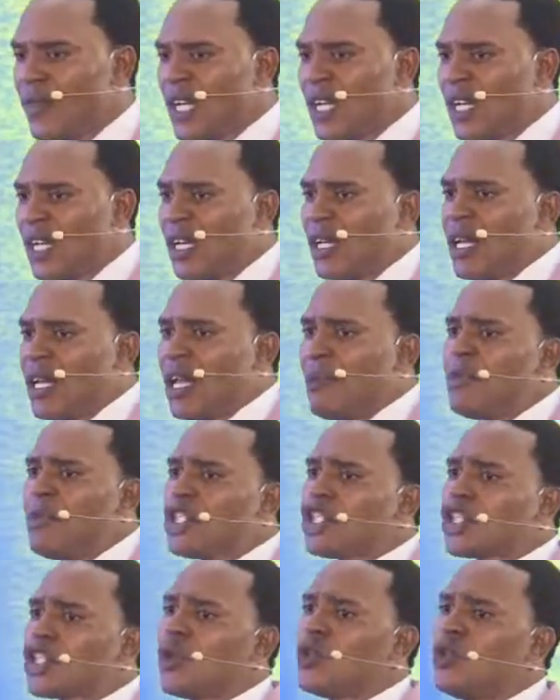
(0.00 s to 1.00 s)
Let me show
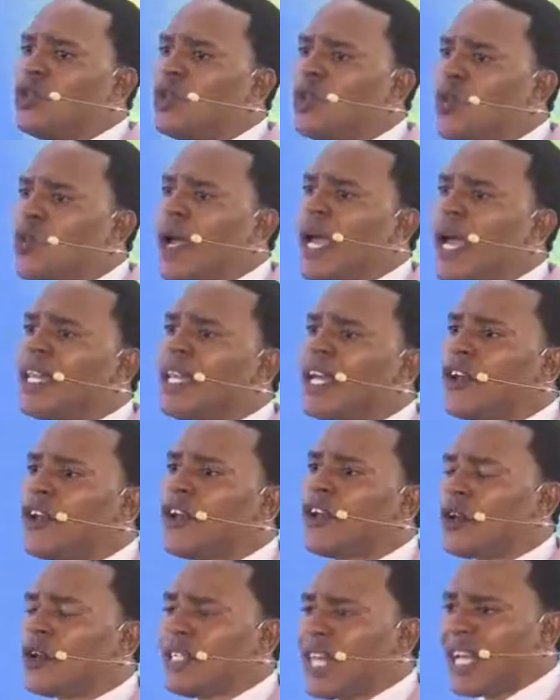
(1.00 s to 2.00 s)
you where they got
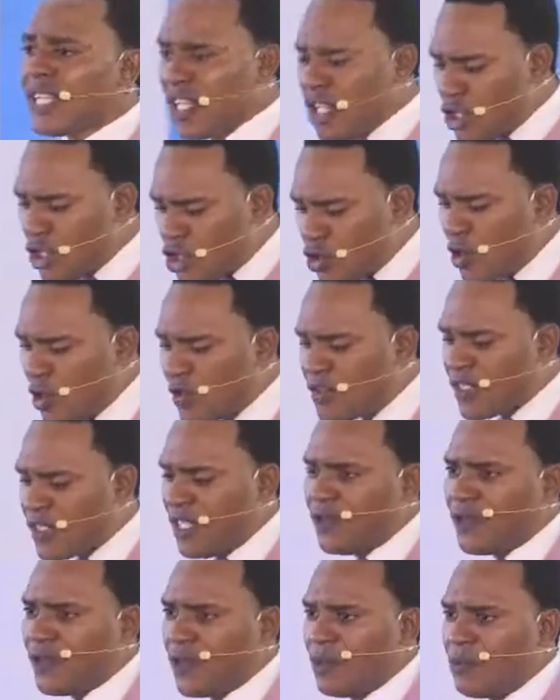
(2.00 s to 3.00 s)
that issue of sin from.
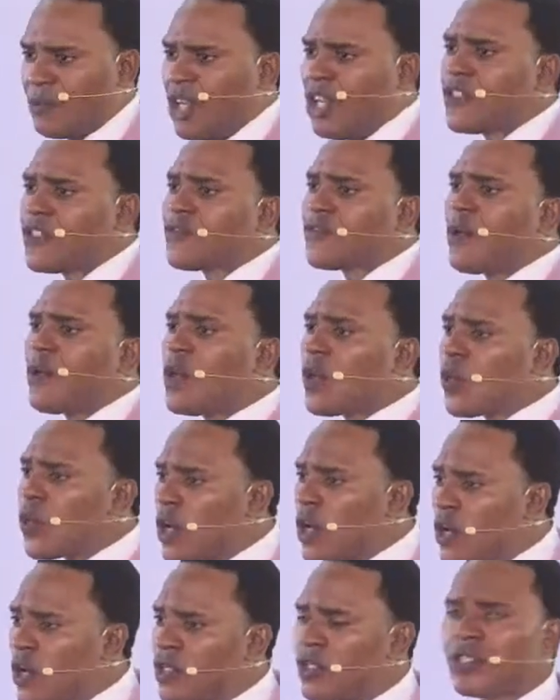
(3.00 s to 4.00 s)
It's from a word,
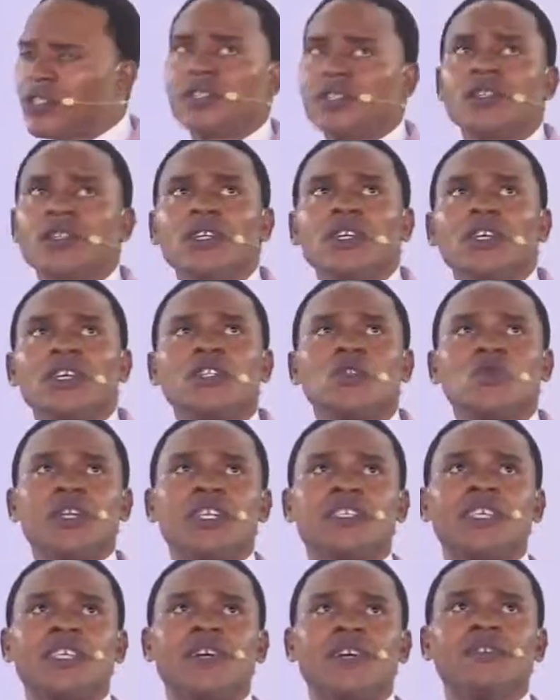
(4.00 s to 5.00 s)

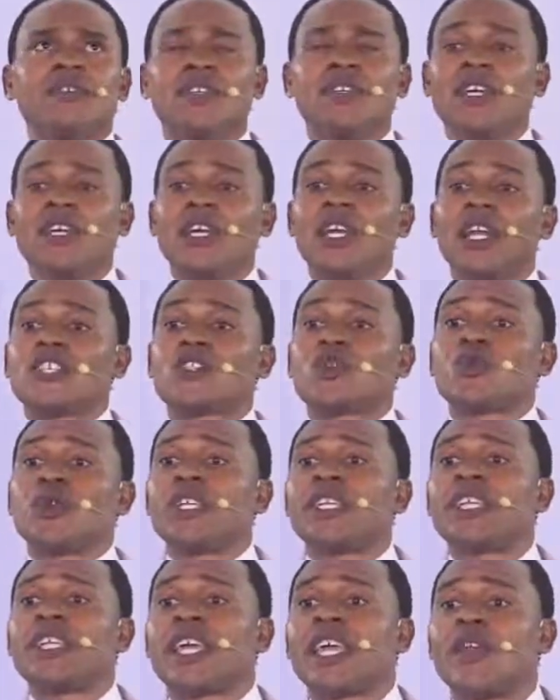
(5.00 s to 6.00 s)
27. Let's read it
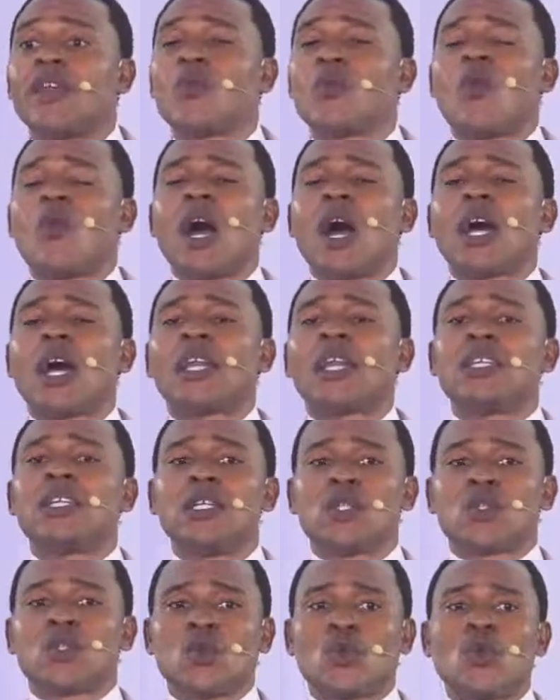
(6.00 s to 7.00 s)
again. 1,
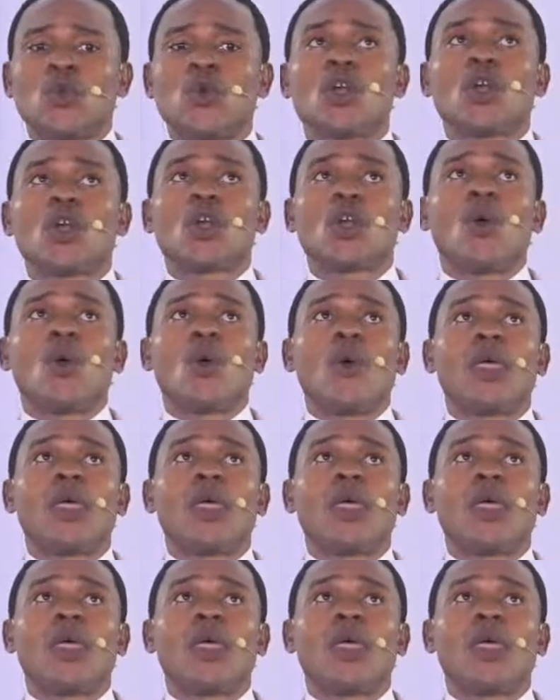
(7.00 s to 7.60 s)
2, go.